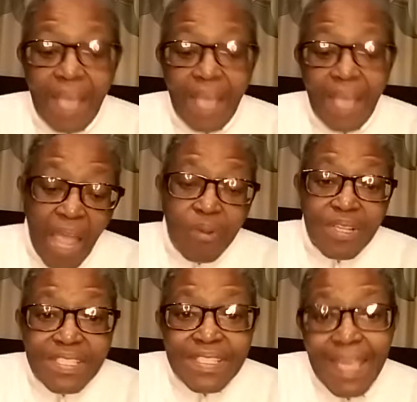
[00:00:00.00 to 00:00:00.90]
I
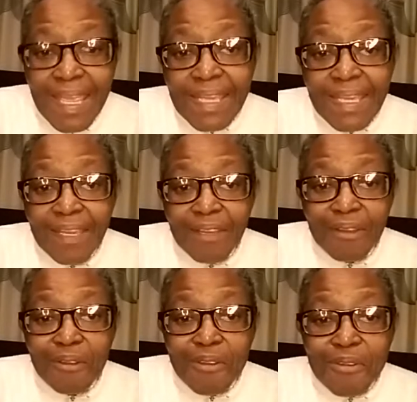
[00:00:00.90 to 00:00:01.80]
was taking
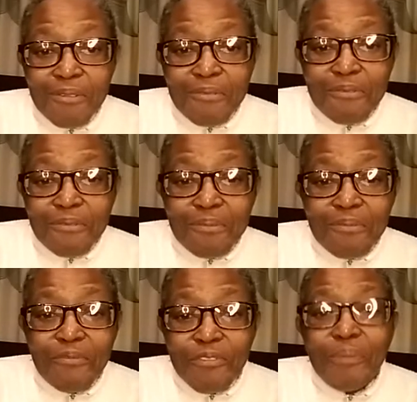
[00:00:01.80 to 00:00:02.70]

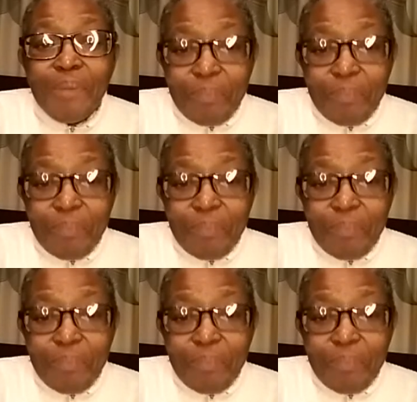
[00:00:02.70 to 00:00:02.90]
from a